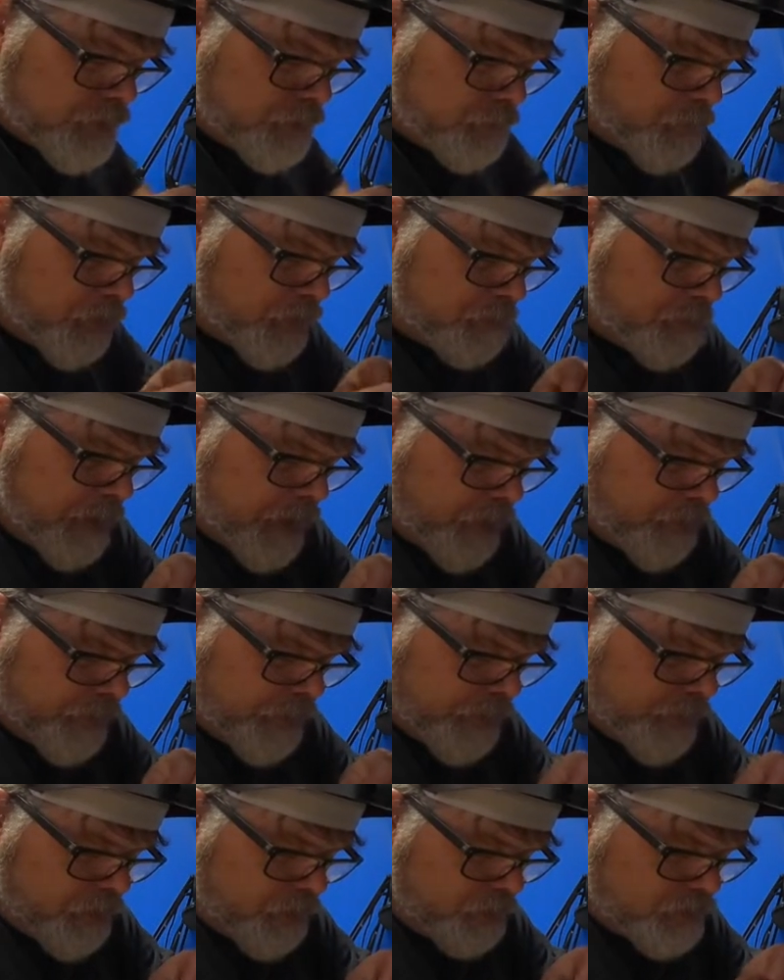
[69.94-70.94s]
in where the battery
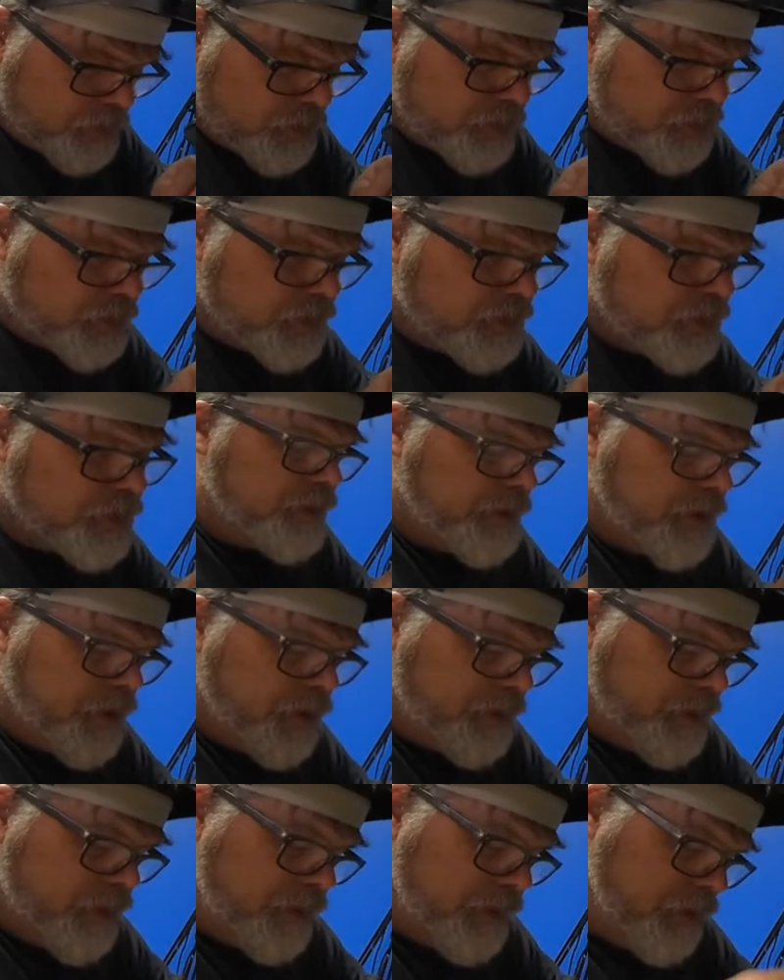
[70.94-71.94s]
goes. Now,
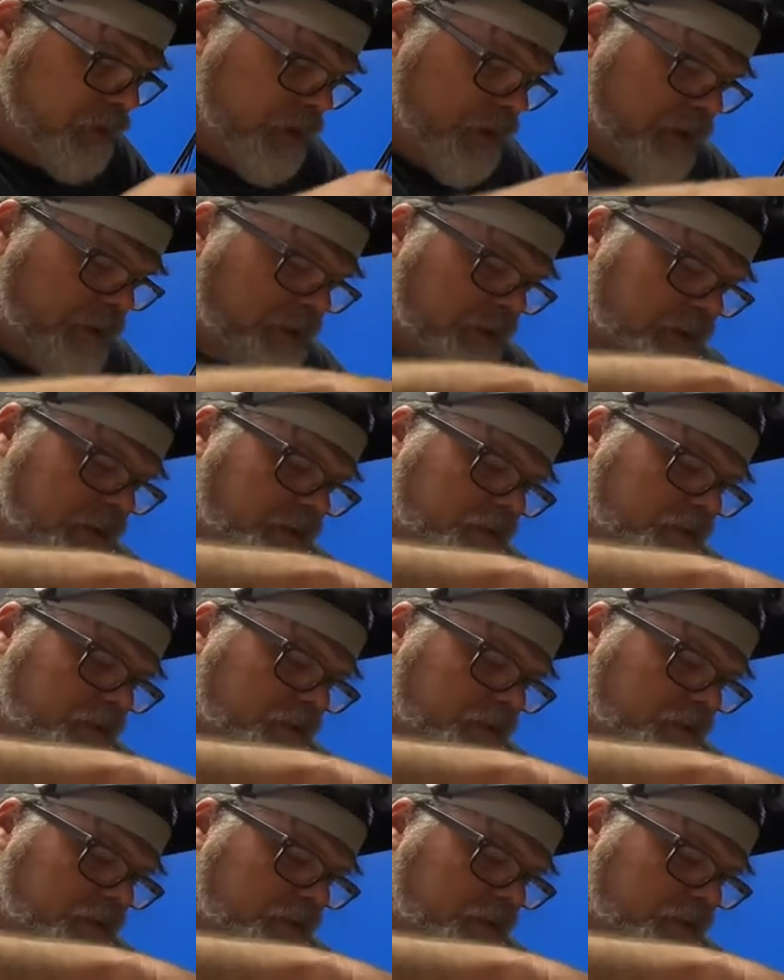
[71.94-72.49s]
I did look at the